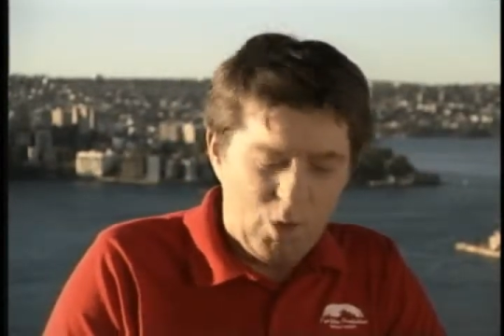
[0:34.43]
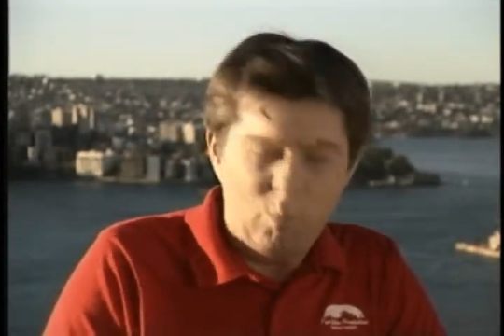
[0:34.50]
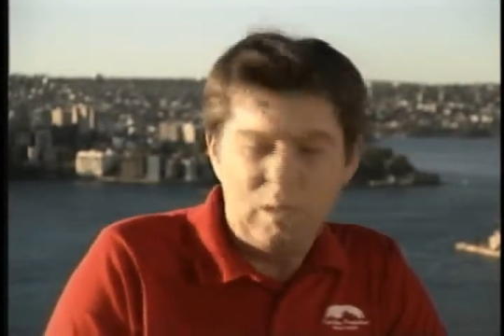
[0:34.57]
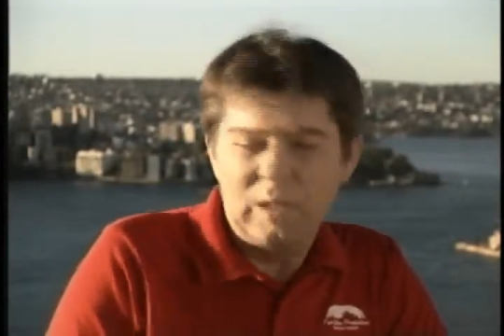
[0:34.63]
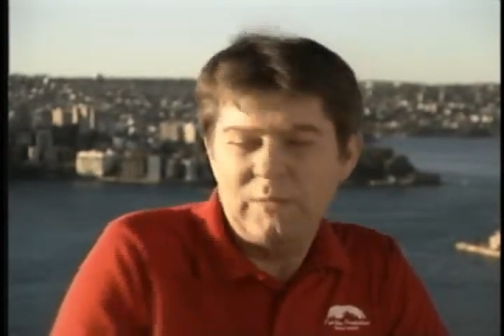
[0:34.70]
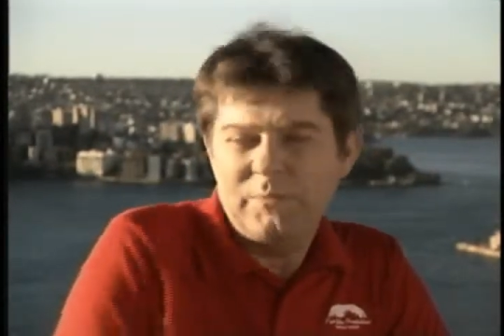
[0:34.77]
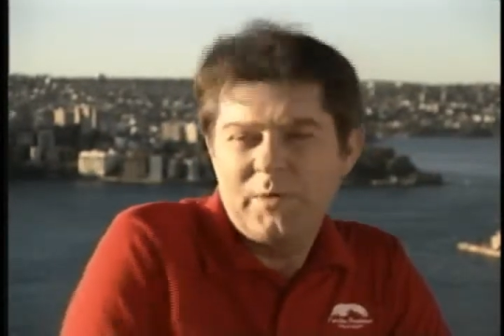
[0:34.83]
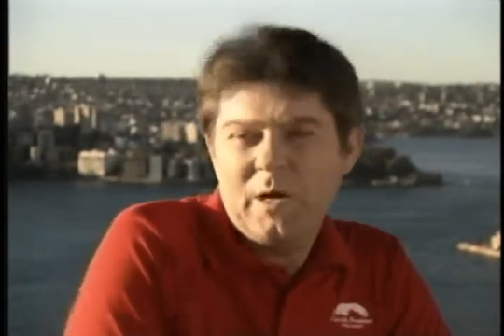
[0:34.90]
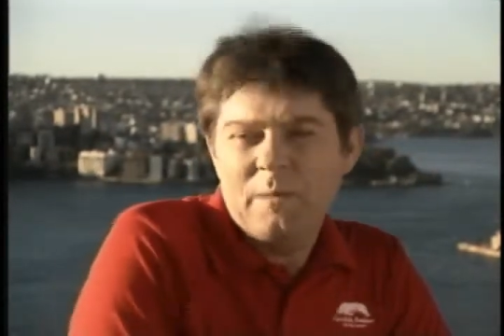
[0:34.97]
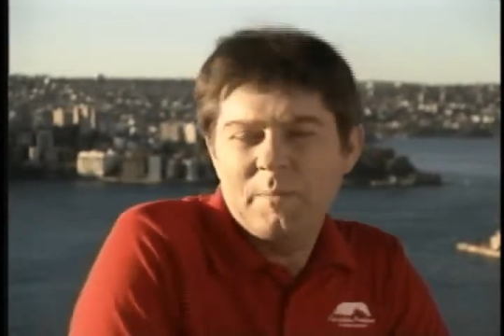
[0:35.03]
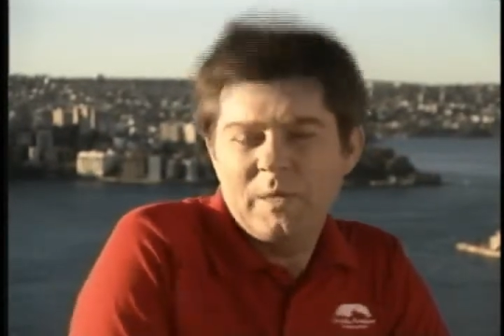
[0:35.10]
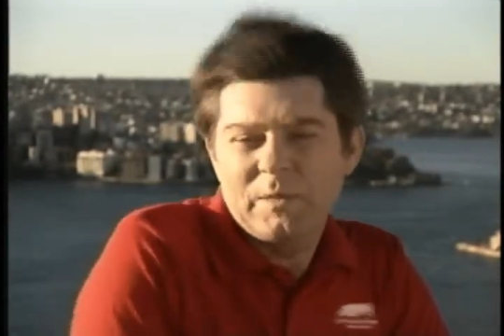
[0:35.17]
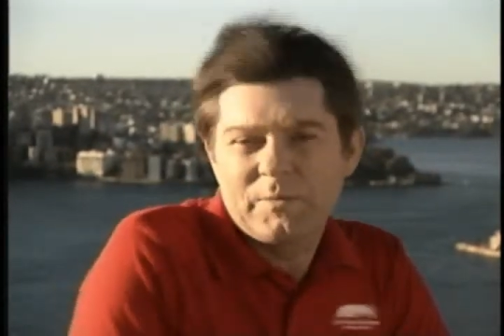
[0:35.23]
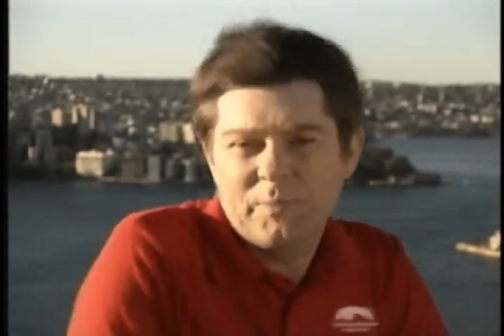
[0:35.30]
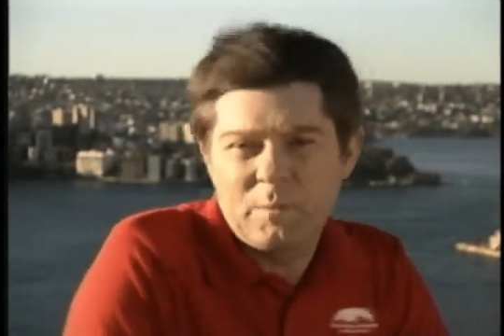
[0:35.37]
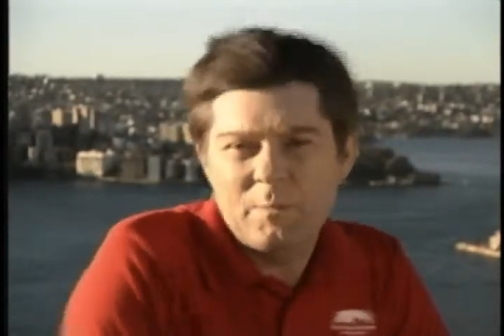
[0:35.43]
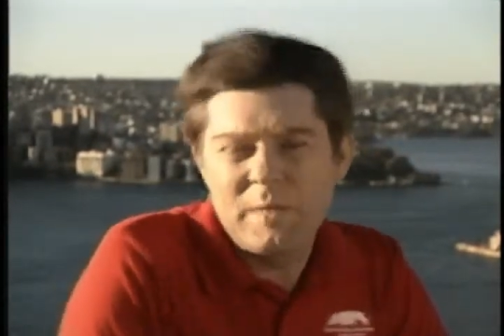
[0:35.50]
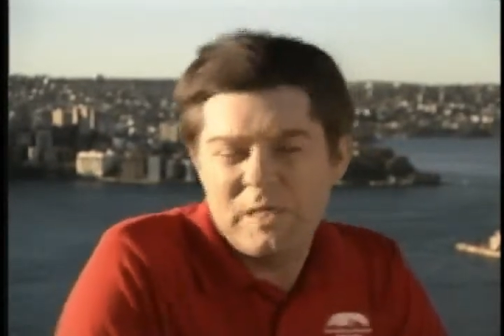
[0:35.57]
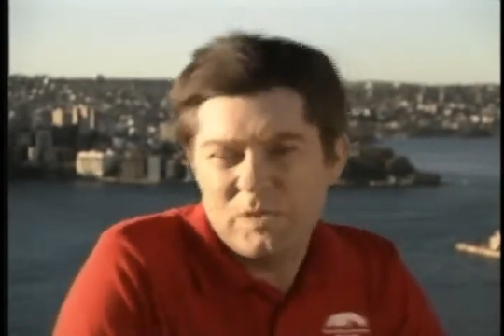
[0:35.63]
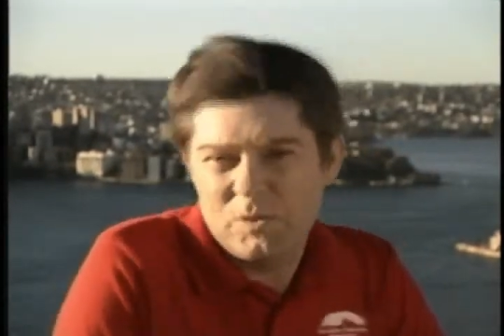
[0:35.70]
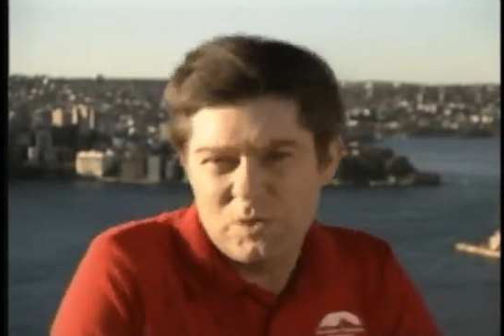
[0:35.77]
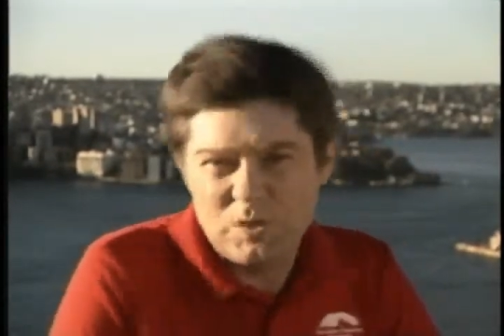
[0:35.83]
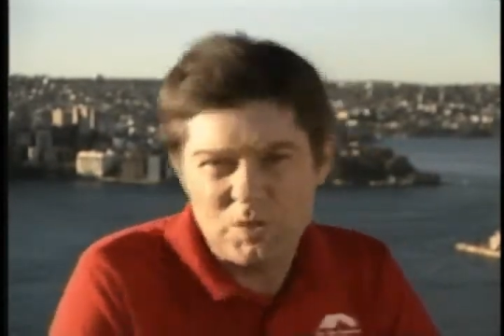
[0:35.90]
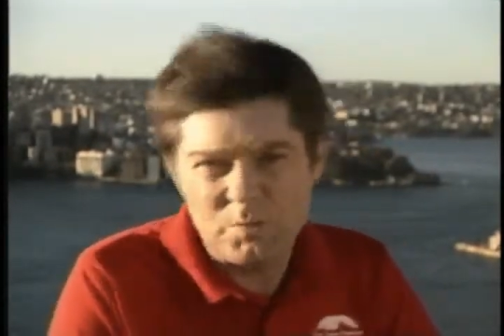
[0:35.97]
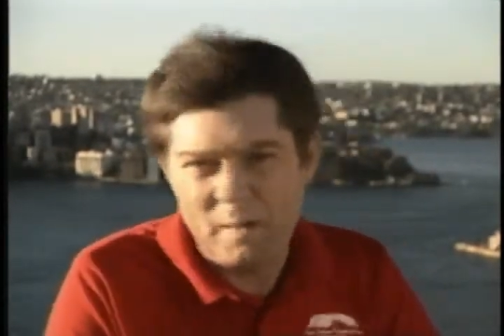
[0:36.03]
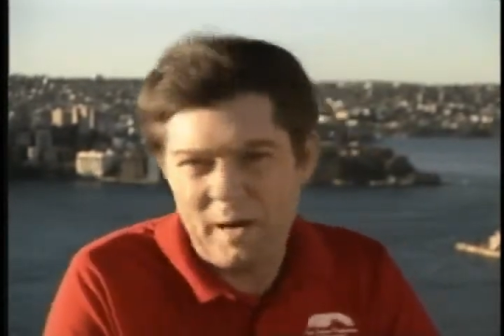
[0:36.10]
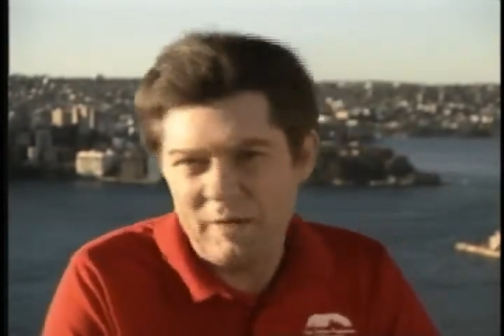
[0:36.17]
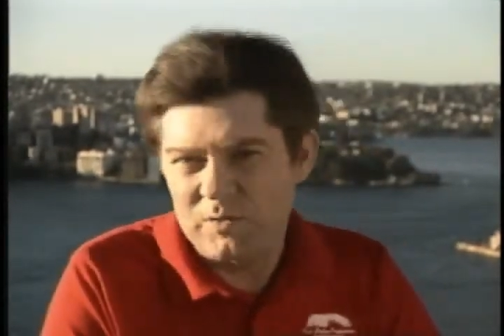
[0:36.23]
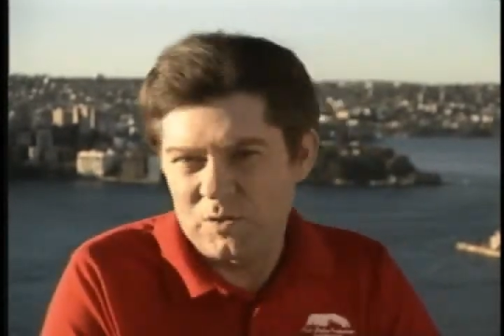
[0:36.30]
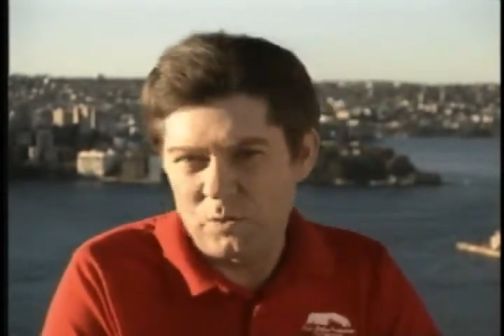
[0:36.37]
Well, far be it from me to
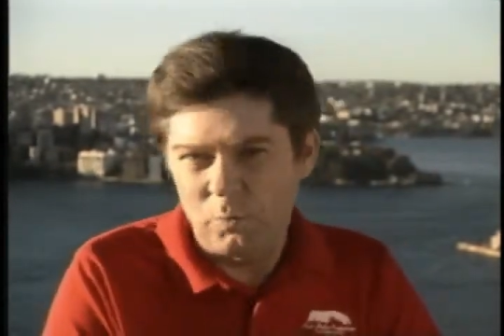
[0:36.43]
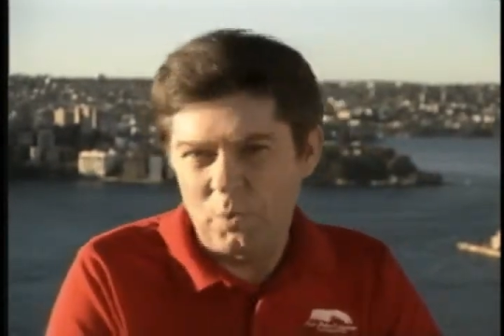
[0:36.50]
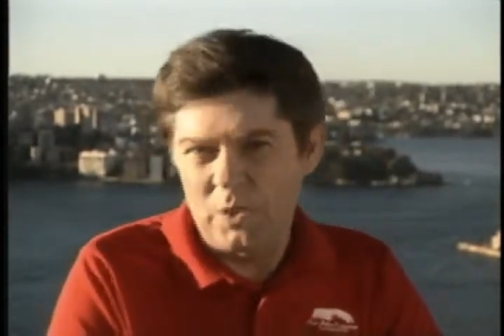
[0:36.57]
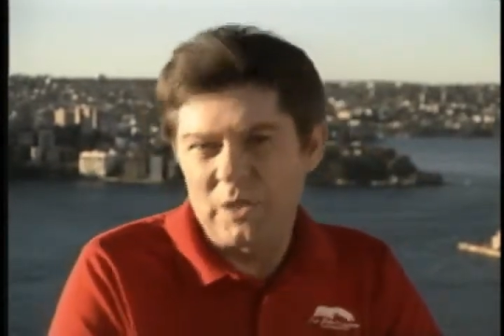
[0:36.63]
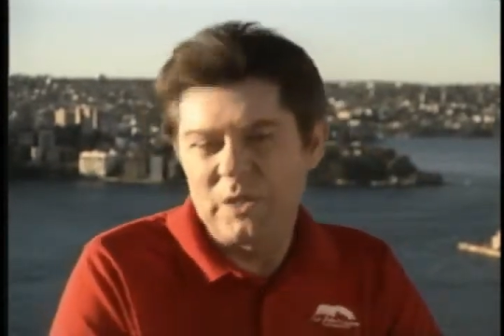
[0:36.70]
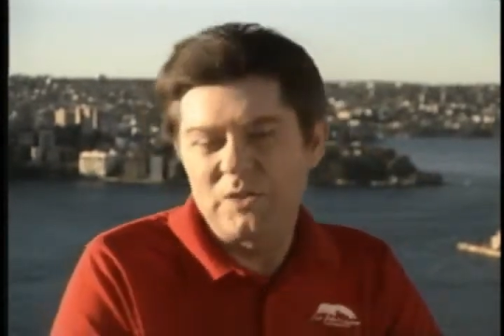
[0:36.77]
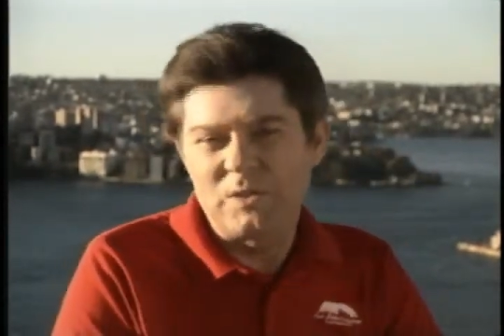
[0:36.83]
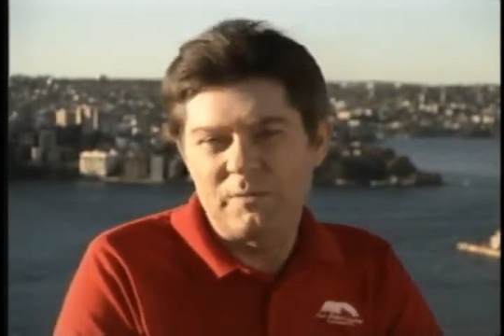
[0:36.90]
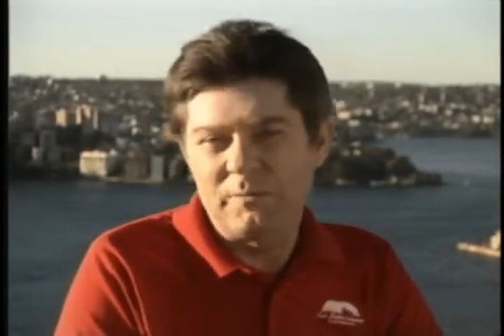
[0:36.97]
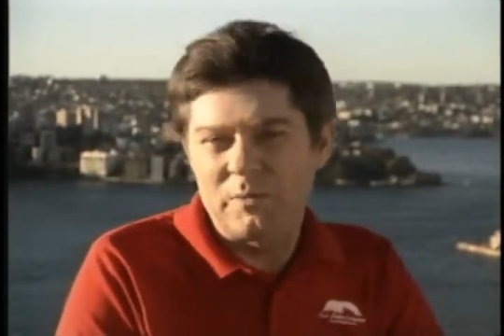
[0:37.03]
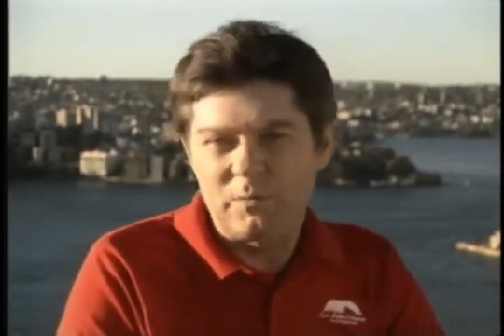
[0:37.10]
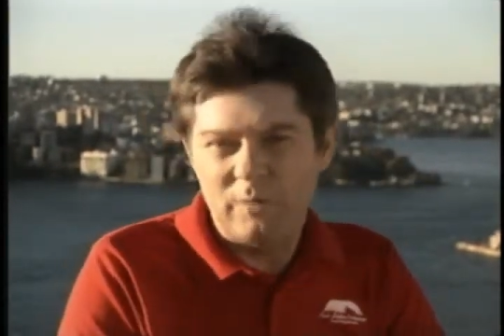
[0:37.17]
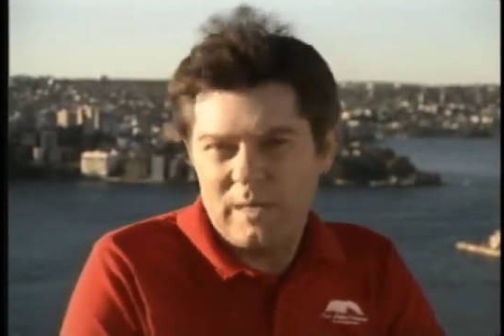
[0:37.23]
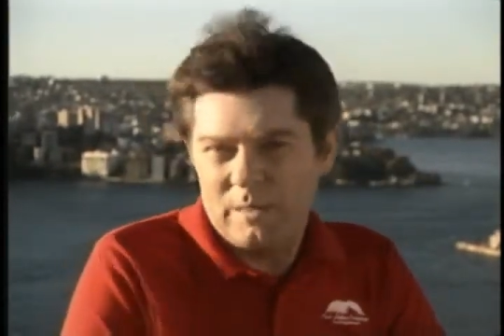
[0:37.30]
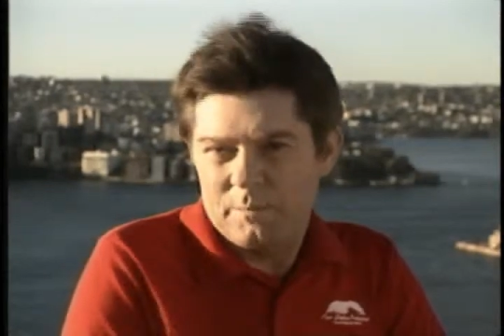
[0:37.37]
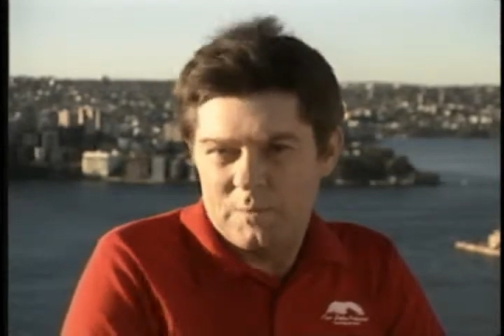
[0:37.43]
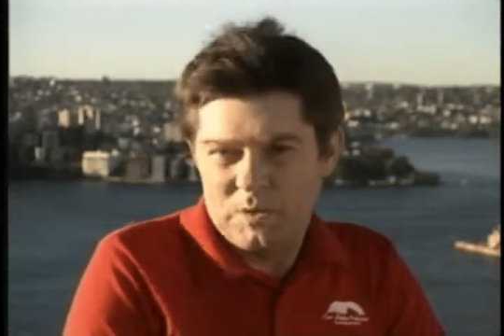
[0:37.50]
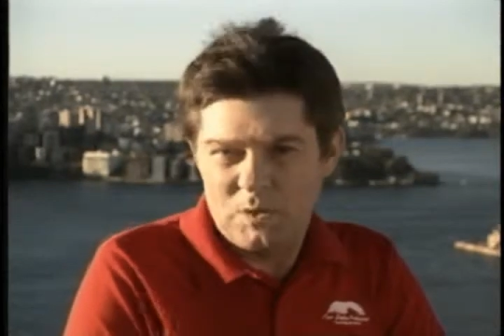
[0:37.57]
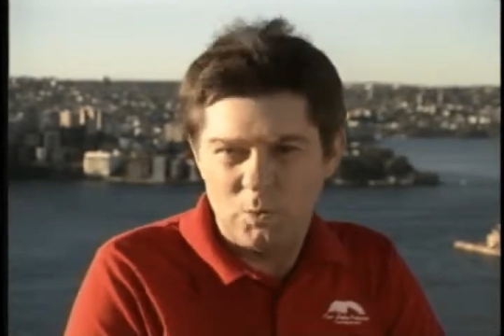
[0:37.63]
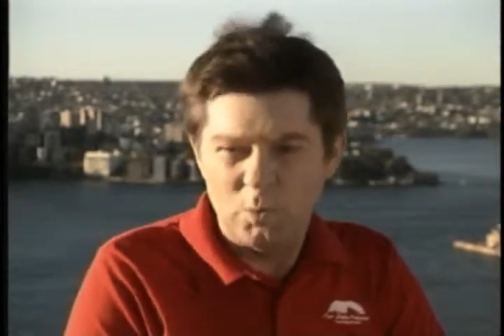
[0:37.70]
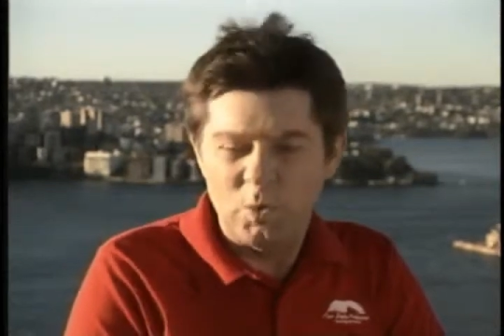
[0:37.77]
disparage the words of the great Mr.